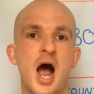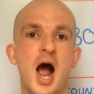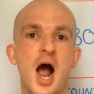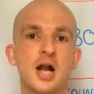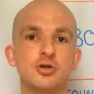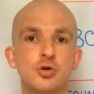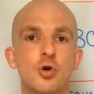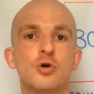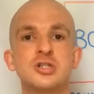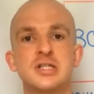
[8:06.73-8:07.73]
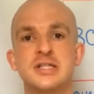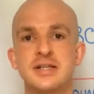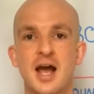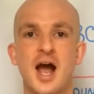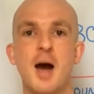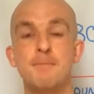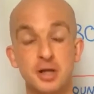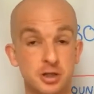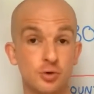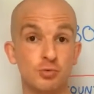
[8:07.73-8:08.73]
and you're going to start
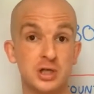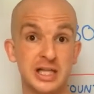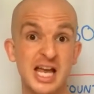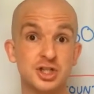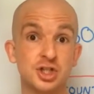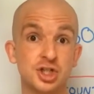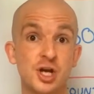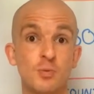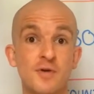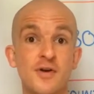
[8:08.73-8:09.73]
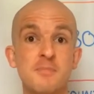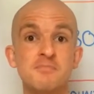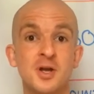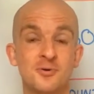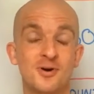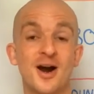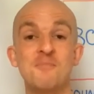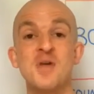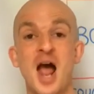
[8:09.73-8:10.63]
building a relationship with him, right?